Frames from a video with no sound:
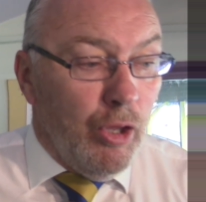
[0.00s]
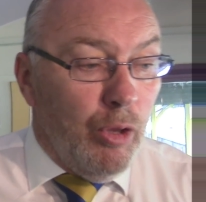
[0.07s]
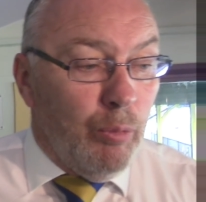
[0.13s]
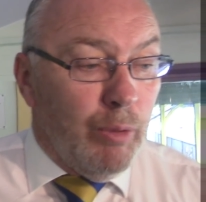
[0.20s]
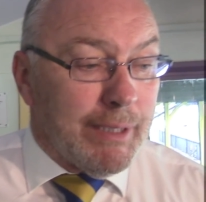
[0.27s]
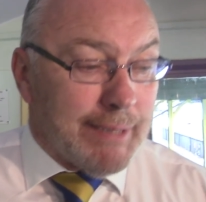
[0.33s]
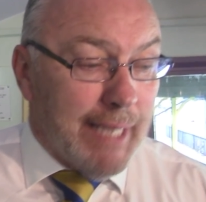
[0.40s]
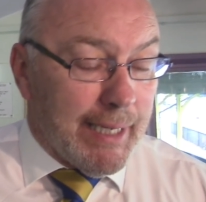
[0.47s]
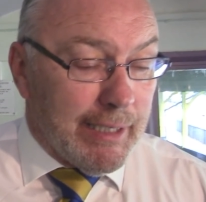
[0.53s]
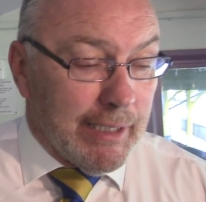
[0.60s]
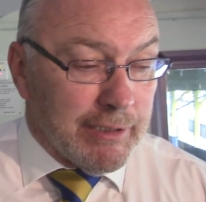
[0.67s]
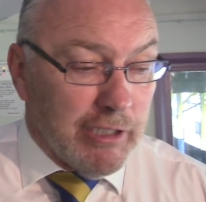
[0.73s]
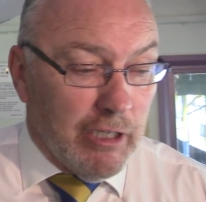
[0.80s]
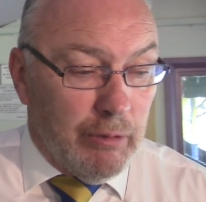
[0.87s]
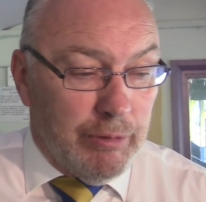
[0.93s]
Well, exactly.
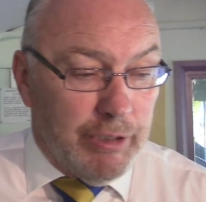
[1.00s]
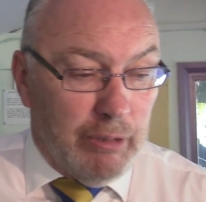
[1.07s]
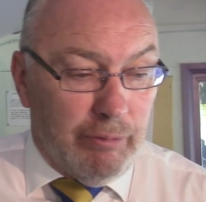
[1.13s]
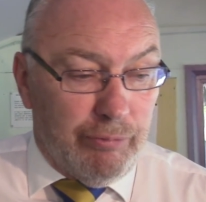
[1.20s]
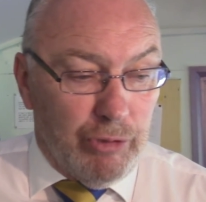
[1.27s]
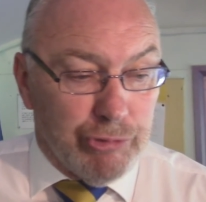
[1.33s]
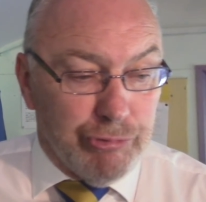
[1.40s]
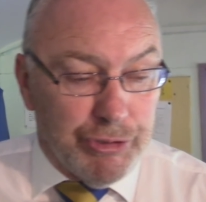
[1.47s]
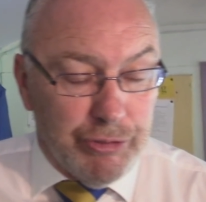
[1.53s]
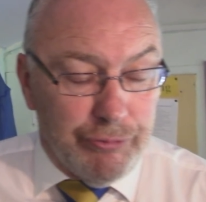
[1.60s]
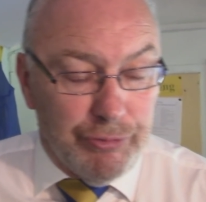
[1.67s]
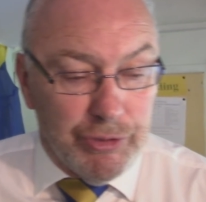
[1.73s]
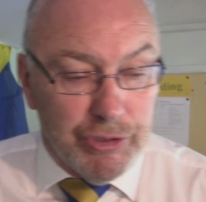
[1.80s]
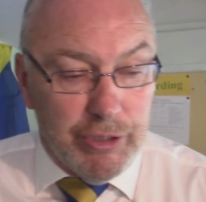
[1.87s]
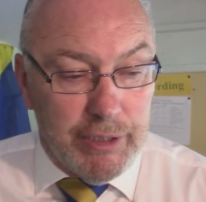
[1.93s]
So we've lost Richard
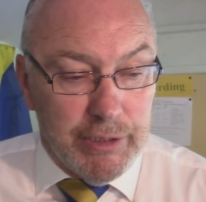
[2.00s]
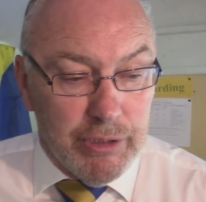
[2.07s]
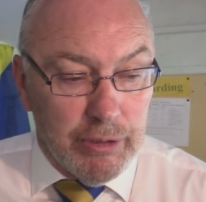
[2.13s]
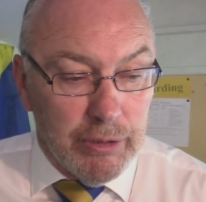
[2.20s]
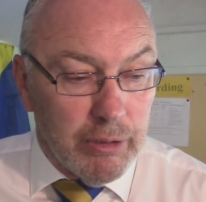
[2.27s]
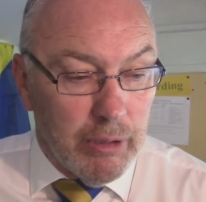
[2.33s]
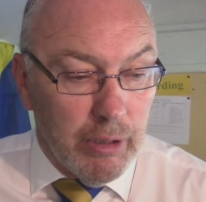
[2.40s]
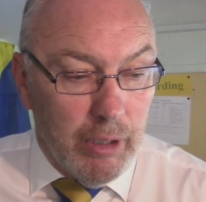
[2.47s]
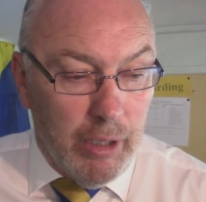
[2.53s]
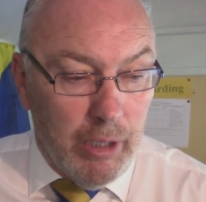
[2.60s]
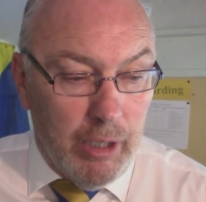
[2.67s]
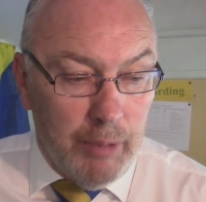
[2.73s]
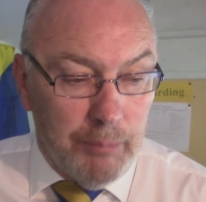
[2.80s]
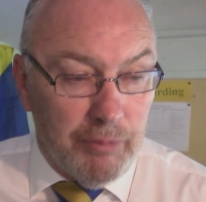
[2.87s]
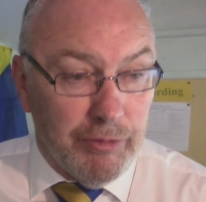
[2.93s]
for the season.
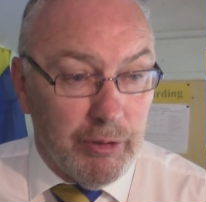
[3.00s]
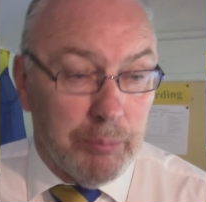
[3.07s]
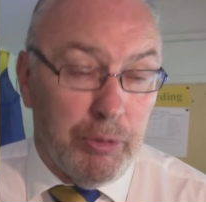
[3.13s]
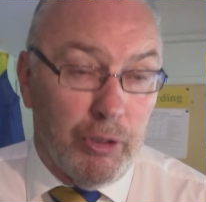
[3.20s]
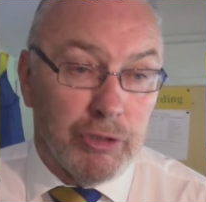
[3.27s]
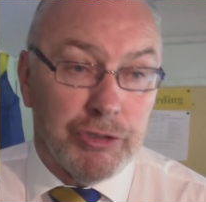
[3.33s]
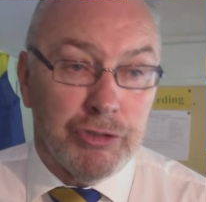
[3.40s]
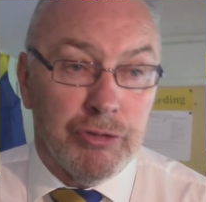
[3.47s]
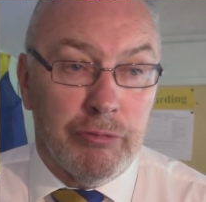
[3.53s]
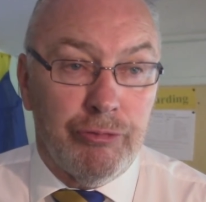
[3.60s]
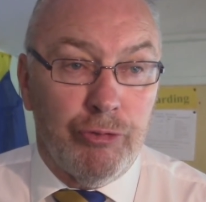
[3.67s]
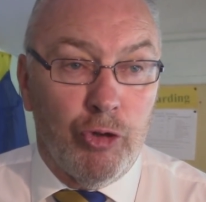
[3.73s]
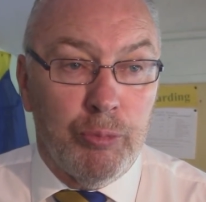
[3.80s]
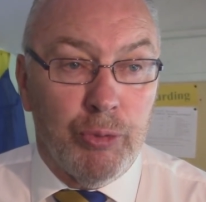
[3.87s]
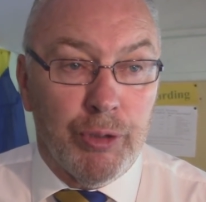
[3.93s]
I think Percy's on
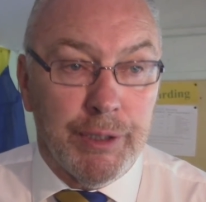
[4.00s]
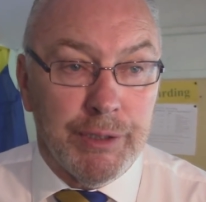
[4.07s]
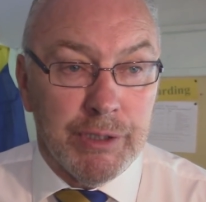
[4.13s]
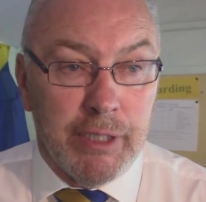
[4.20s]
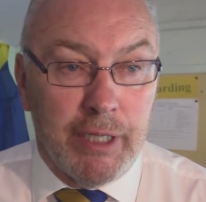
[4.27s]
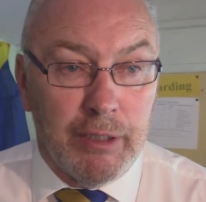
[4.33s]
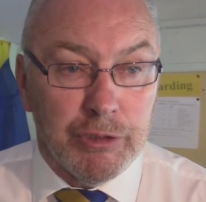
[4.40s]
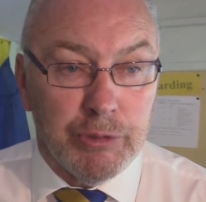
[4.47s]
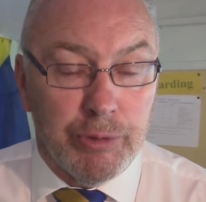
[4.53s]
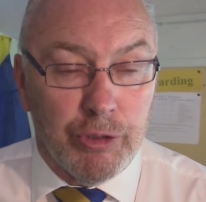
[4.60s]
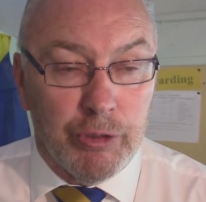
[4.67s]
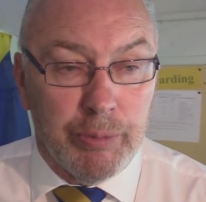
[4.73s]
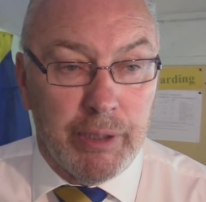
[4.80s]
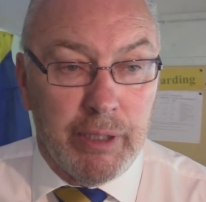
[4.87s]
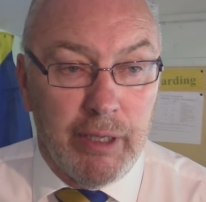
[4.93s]
4 bookings now, so we've
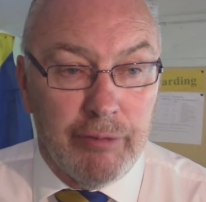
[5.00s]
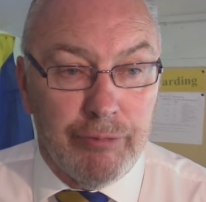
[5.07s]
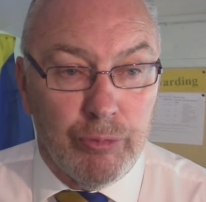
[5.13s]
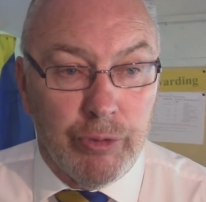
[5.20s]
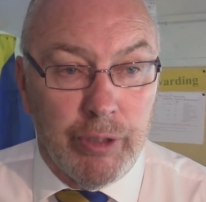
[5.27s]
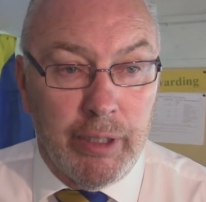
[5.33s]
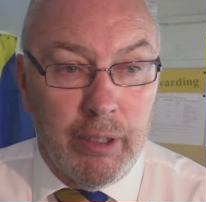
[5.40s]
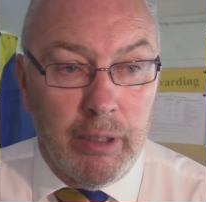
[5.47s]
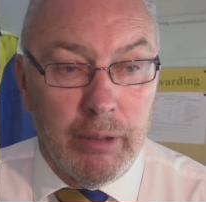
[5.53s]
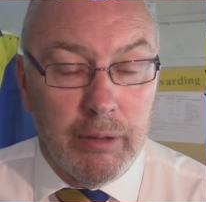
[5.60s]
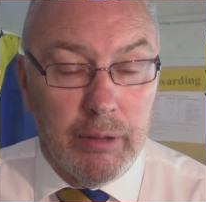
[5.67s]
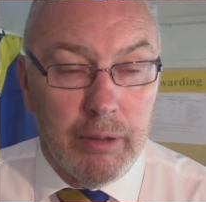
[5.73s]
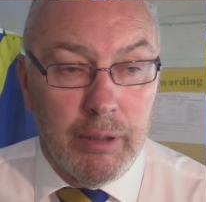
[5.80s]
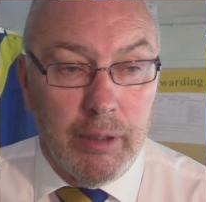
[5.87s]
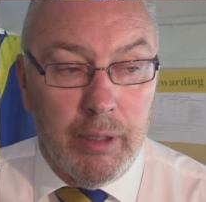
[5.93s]
got to be careful there.
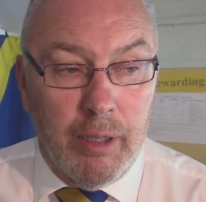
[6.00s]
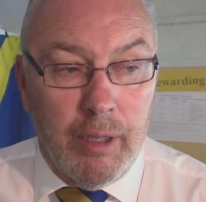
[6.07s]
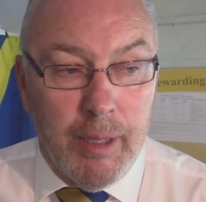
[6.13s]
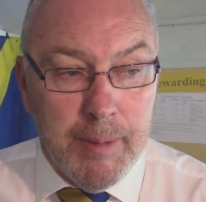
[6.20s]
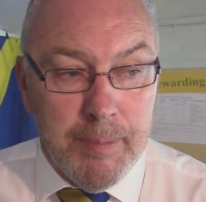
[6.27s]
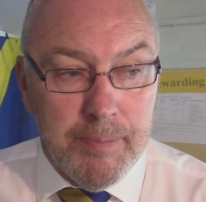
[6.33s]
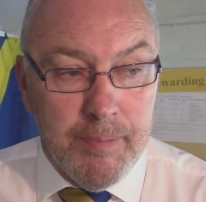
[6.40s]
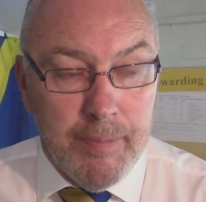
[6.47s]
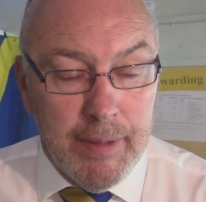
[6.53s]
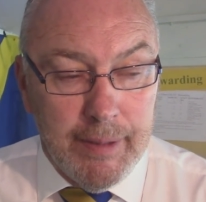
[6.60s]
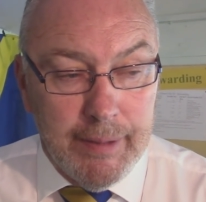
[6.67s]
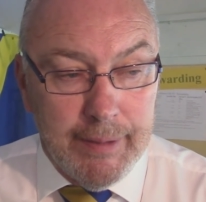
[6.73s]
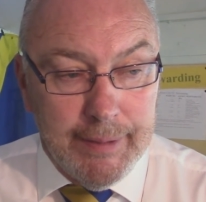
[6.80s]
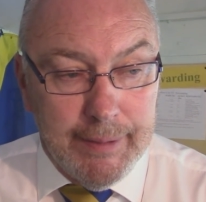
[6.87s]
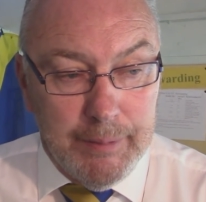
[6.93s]

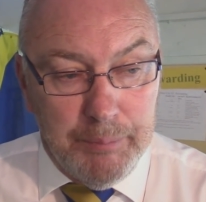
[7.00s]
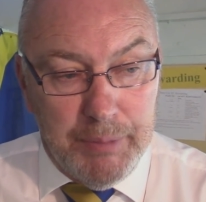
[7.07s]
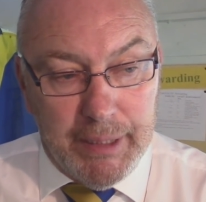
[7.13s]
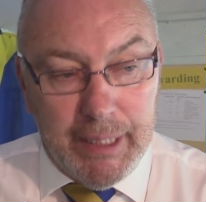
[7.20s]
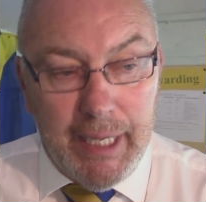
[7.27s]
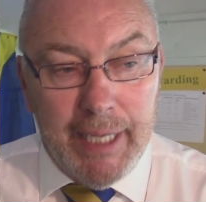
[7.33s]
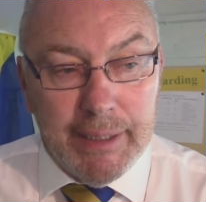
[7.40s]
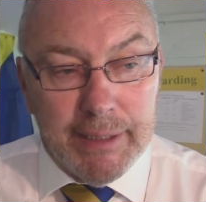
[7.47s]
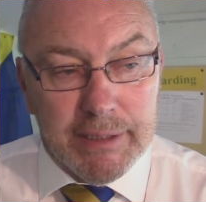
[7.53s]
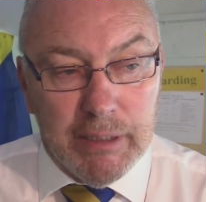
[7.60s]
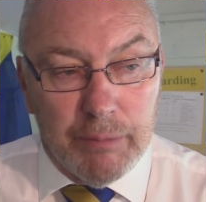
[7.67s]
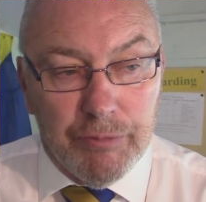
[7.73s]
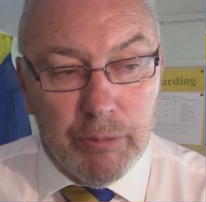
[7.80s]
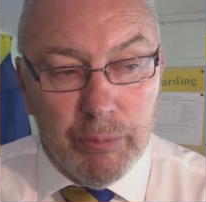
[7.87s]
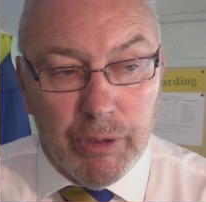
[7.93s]
But again, it's
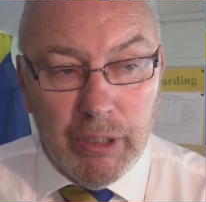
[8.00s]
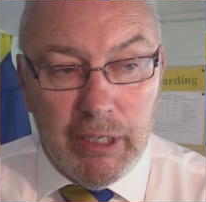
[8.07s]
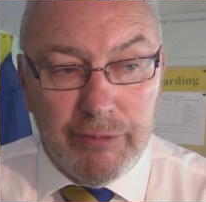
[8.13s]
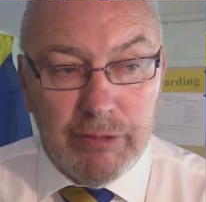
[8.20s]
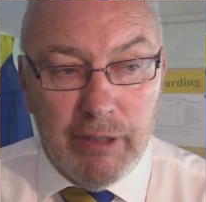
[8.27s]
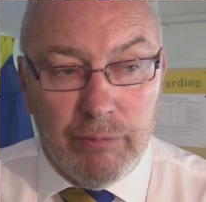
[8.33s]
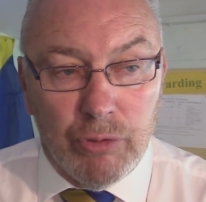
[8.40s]
something we're going to have a